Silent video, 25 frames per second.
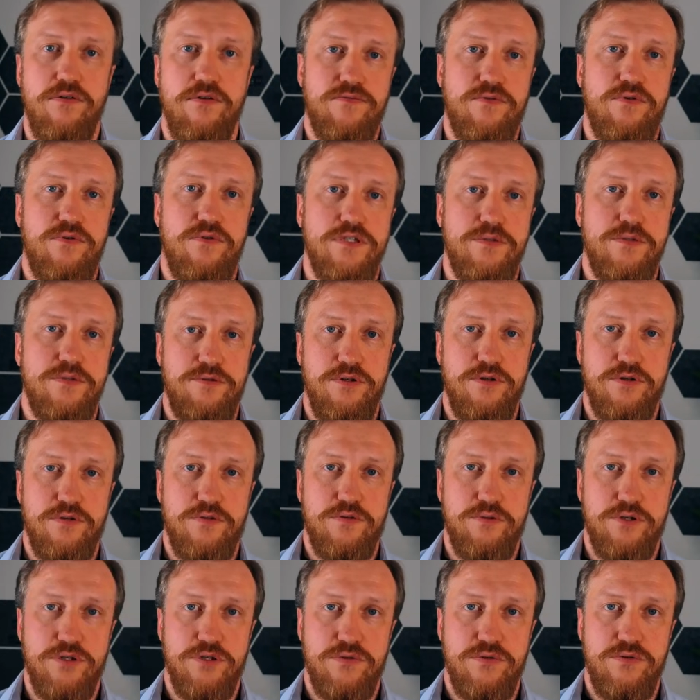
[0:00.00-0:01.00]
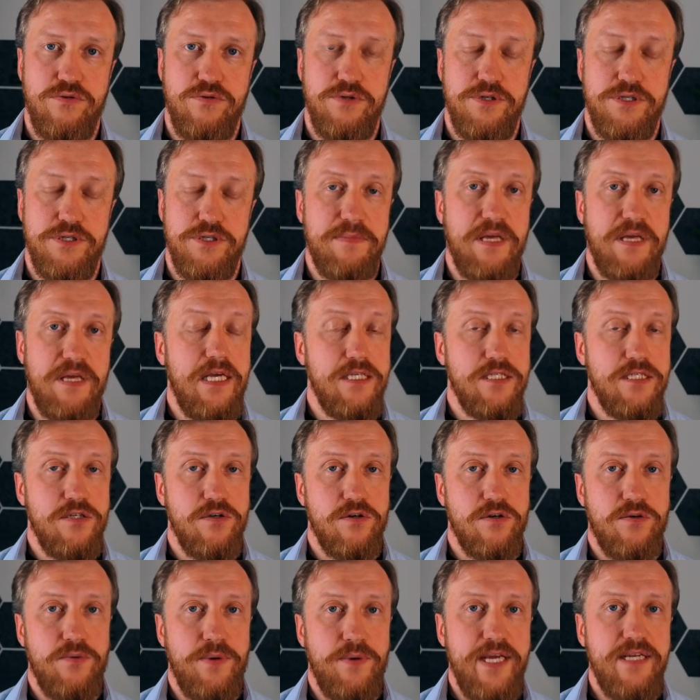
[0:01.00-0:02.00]
Of course, we don't want to do it.
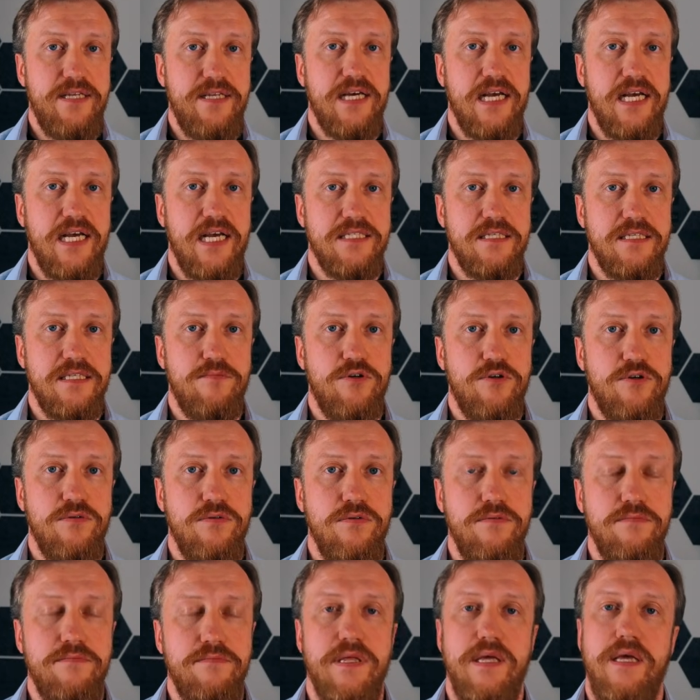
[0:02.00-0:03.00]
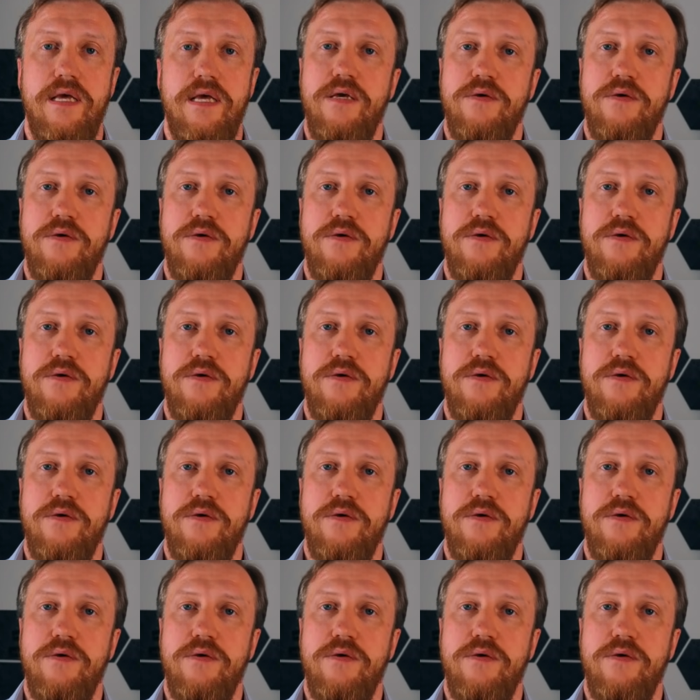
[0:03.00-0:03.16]
So create a custom rule.